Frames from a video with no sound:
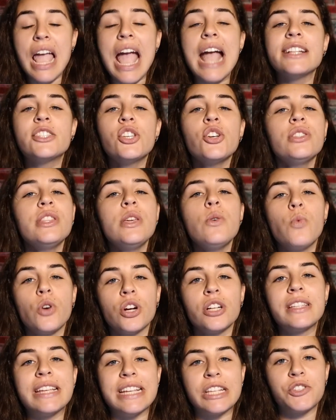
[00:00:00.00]
I took the
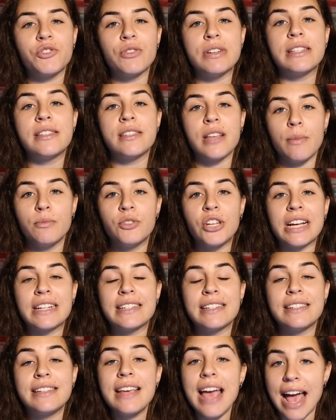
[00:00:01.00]
World History
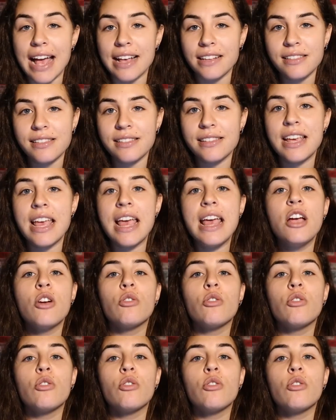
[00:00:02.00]
subject test